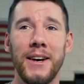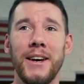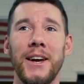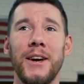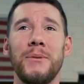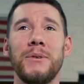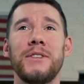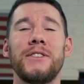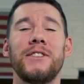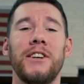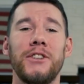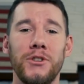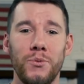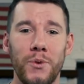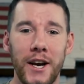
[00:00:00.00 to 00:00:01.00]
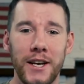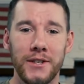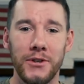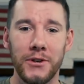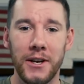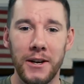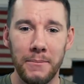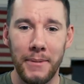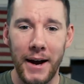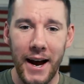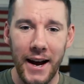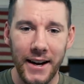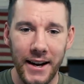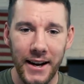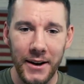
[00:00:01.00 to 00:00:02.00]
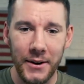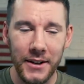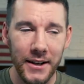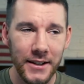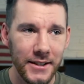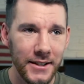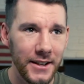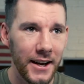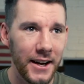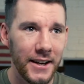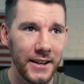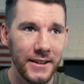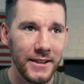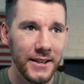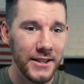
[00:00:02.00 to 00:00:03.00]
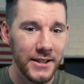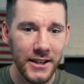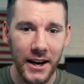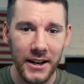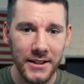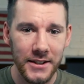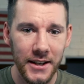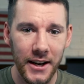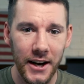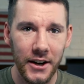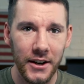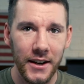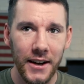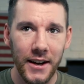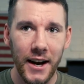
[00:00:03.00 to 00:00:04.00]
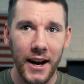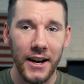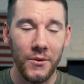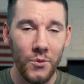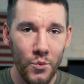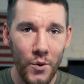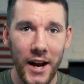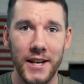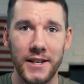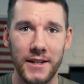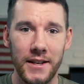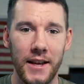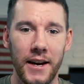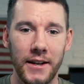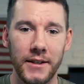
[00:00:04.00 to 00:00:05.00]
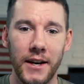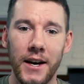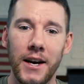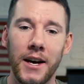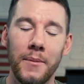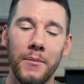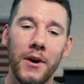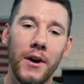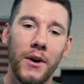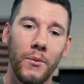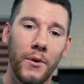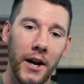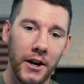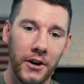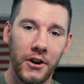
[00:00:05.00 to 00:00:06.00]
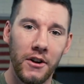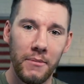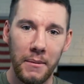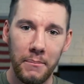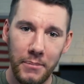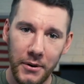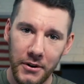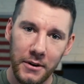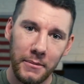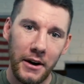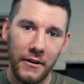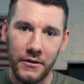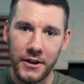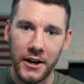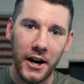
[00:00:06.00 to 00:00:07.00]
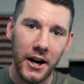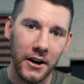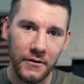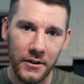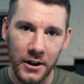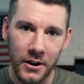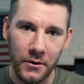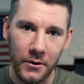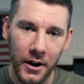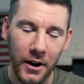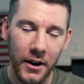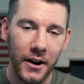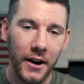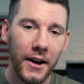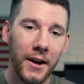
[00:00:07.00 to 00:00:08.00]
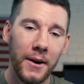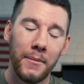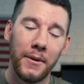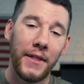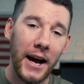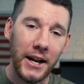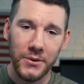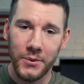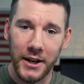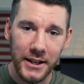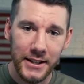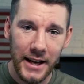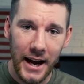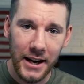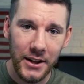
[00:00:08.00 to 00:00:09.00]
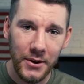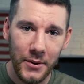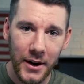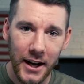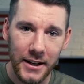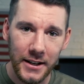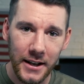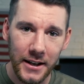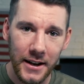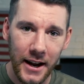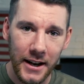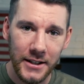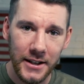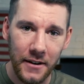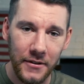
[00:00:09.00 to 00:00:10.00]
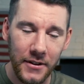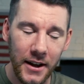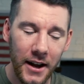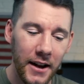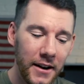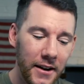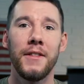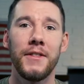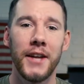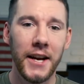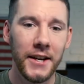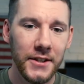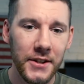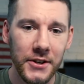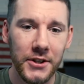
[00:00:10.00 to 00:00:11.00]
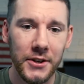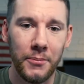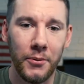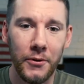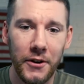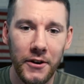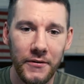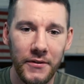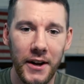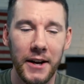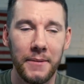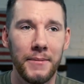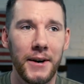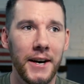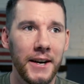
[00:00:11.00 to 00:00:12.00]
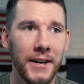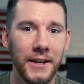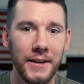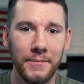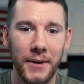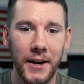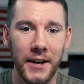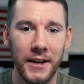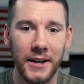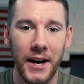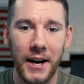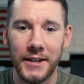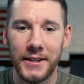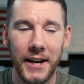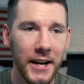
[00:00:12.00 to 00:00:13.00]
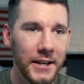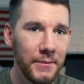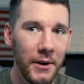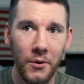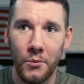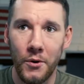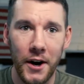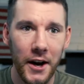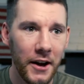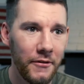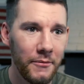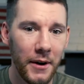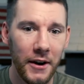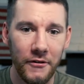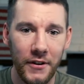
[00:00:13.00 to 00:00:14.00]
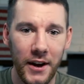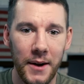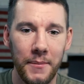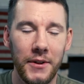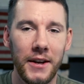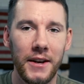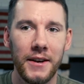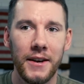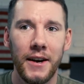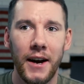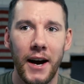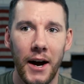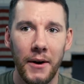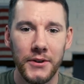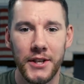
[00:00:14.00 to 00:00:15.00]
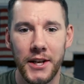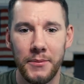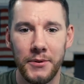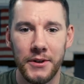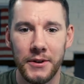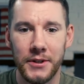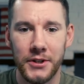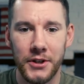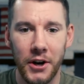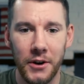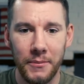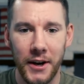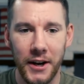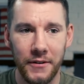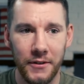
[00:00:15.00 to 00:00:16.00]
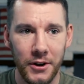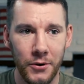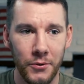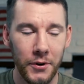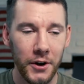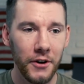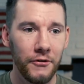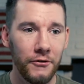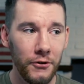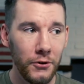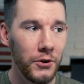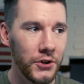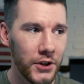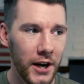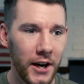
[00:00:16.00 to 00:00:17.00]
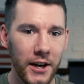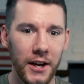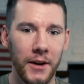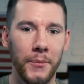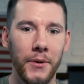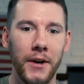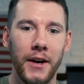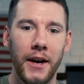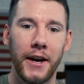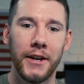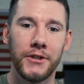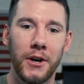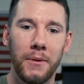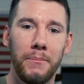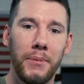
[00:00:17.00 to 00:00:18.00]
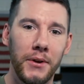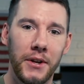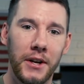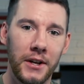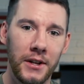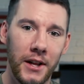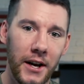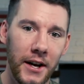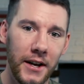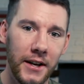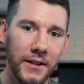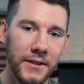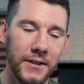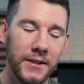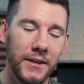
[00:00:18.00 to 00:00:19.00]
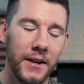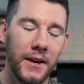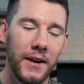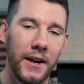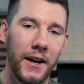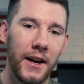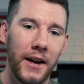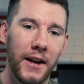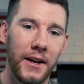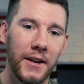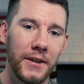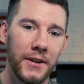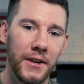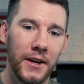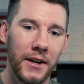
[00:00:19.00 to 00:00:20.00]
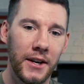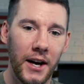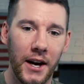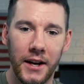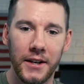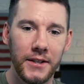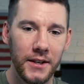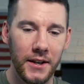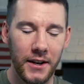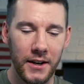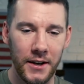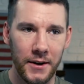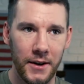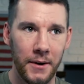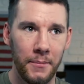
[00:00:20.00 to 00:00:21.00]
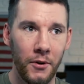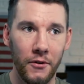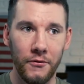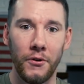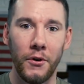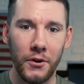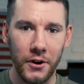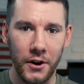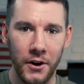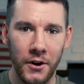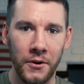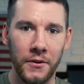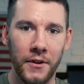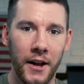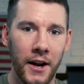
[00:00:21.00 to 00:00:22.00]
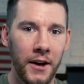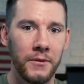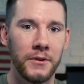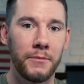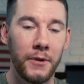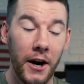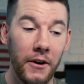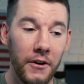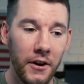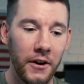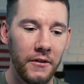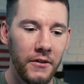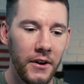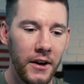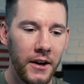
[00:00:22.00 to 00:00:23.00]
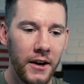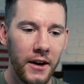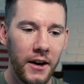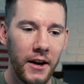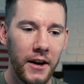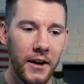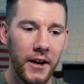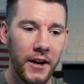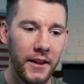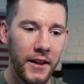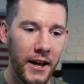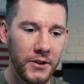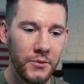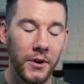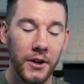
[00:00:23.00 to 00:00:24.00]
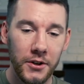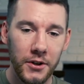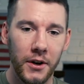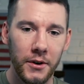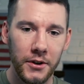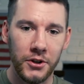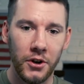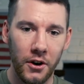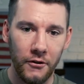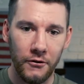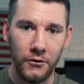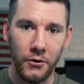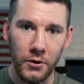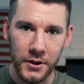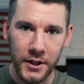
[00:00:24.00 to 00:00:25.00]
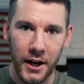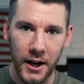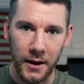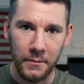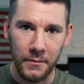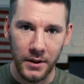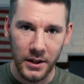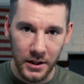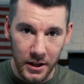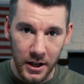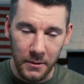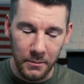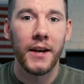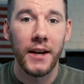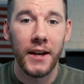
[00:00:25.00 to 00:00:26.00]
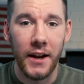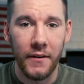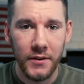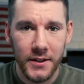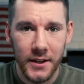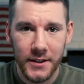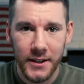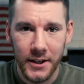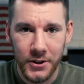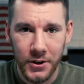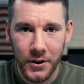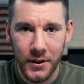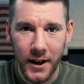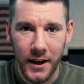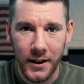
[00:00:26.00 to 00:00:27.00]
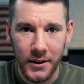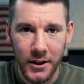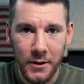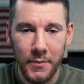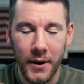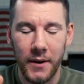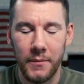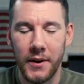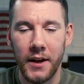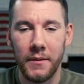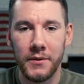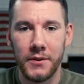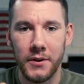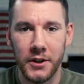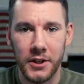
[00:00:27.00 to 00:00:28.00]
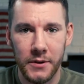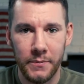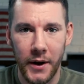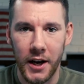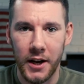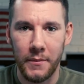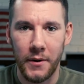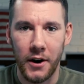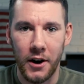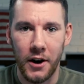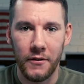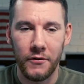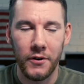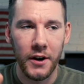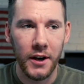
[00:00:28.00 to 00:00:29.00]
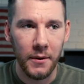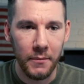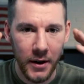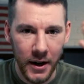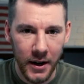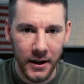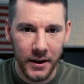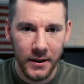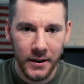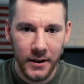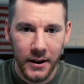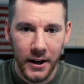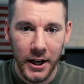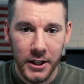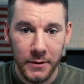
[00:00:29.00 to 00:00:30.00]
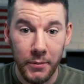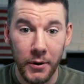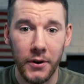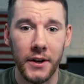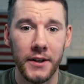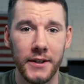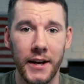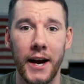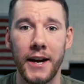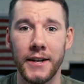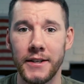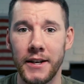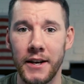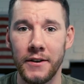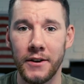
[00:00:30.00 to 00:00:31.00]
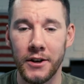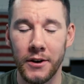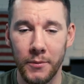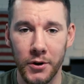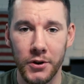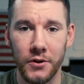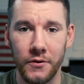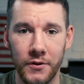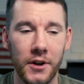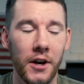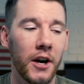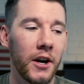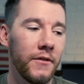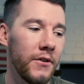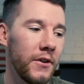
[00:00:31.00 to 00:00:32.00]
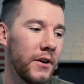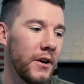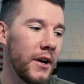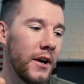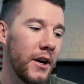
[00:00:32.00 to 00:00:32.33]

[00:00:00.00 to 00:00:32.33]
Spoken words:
It was such a waste. Looking back, it's like disgusting. I wasted that time when I could have been building my photography career. But that's exactly what I did next after that. Thanks to the support of like my contacts, my wife, my family, I was able to start my career full time and start building clients and a portfolio that I was proud of. And that's what it took. It took a full-time leap. And ever since I took that leap, I've been able to expand my offering and my experience as a commercial photographer.